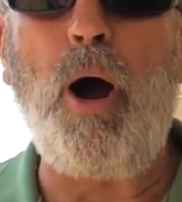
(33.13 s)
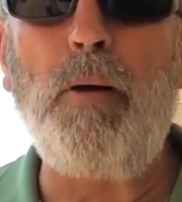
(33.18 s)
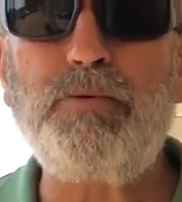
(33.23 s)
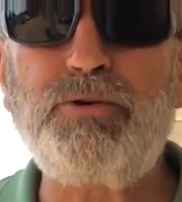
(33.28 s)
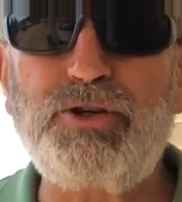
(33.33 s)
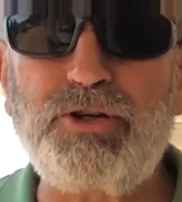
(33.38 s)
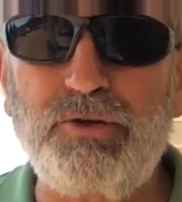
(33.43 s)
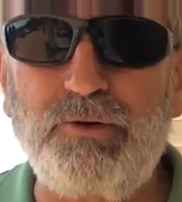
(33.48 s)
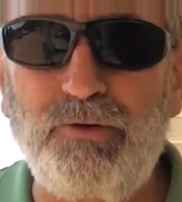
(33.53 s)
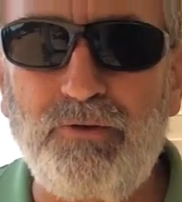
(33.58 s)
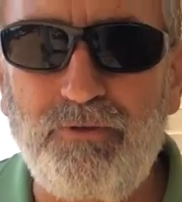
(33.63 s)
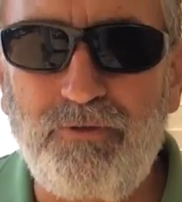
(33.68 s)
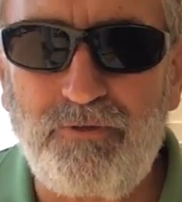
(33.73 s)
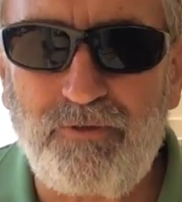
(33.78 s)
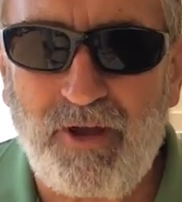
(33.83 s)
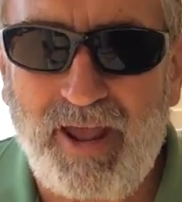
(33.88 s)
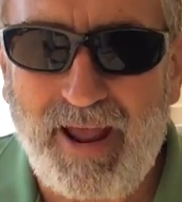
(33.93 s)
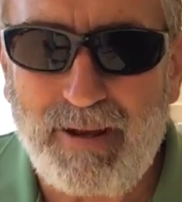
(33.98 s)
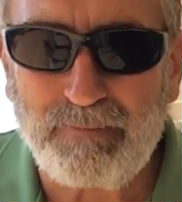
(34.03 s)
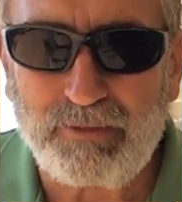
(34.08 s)
optional
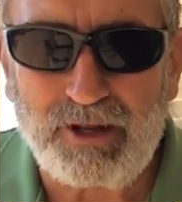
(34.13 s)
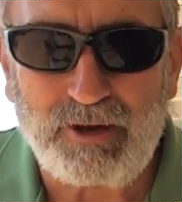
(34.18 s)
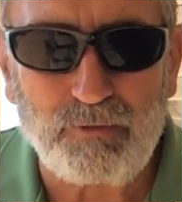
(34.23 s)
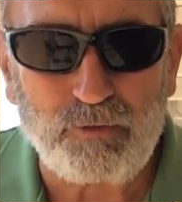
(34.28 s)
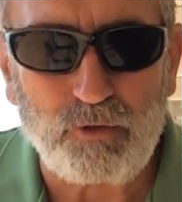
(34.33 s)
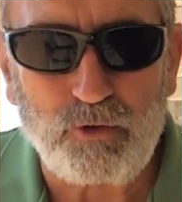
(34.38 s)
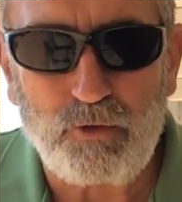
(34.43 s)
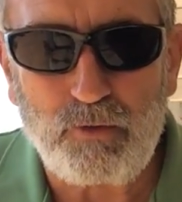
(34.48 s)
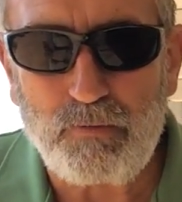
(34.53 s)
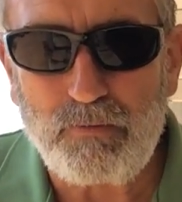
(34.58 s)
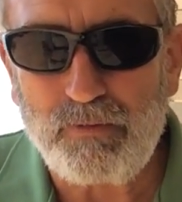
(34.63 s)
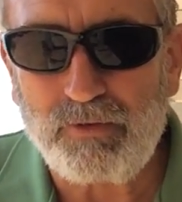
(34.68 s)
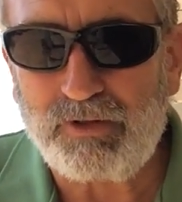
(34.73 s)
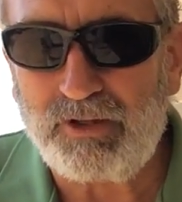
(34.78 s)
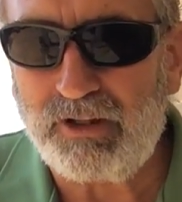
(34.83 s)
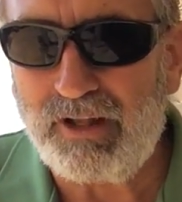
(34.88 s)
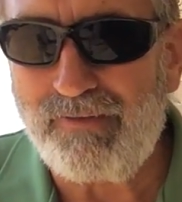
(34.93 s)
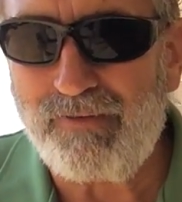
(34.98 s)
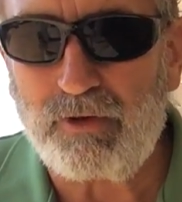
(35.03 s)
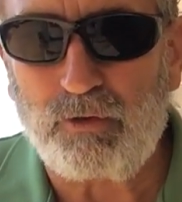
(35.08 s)
family room,
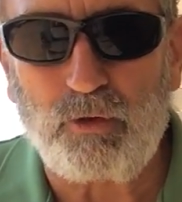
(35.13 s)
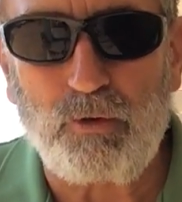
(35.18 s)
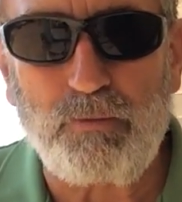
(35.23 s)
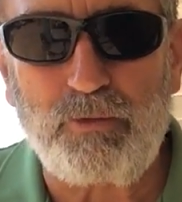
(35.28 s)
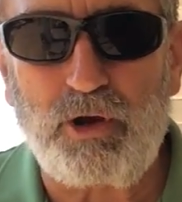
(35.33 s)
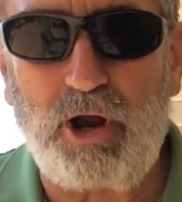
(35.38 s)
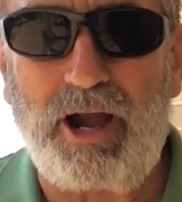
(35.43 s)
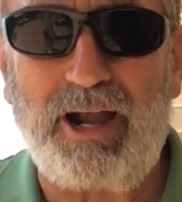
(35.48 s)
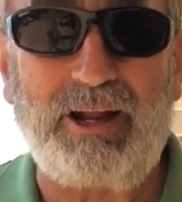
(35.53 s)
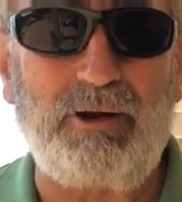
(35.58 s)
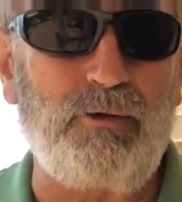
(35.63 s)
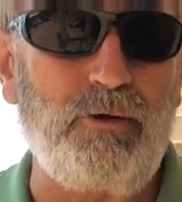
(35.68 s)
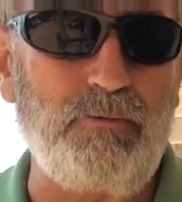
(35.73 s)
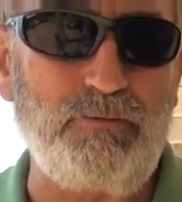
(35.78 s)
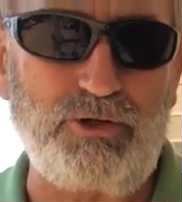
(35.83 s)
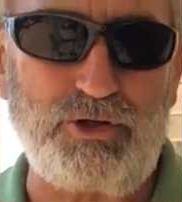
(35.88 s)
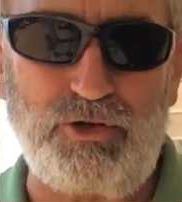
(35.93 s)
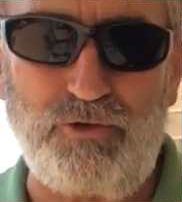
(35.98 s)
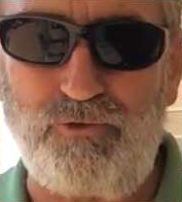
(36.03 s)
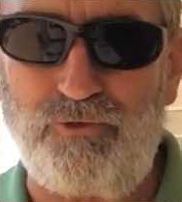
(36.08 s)
living room, dining
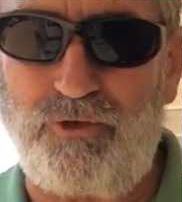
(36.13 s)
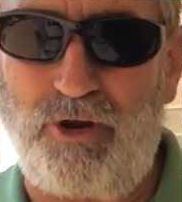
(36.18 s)
room, two